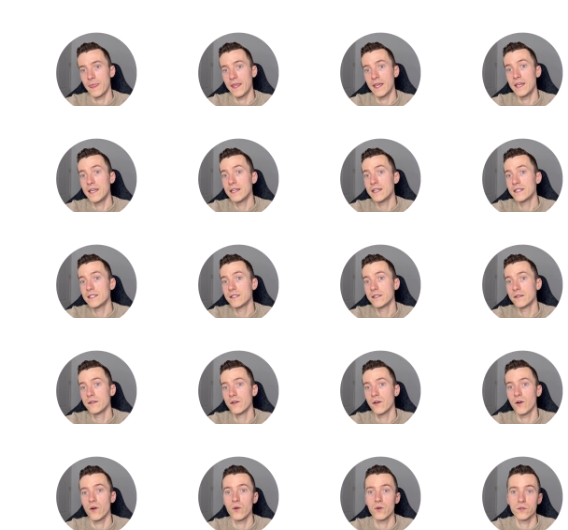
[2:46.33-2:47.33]
is
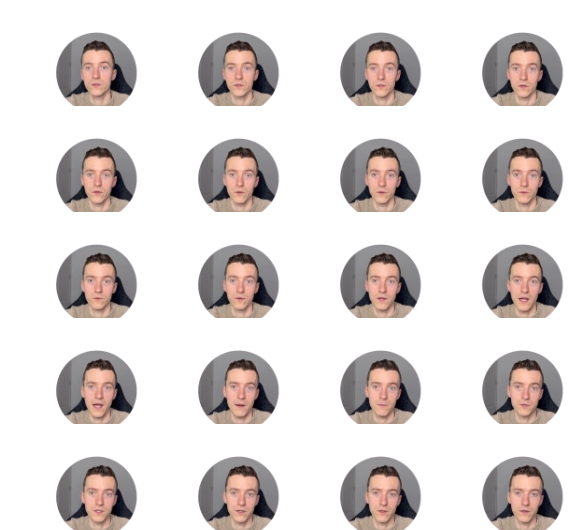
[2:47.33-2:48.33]
also
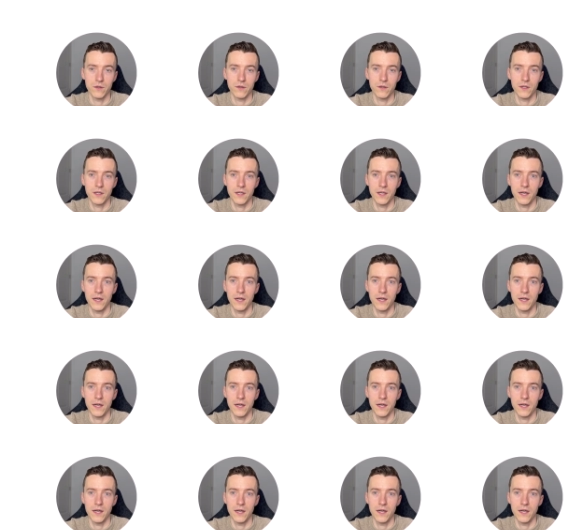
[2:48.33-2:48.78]
optional.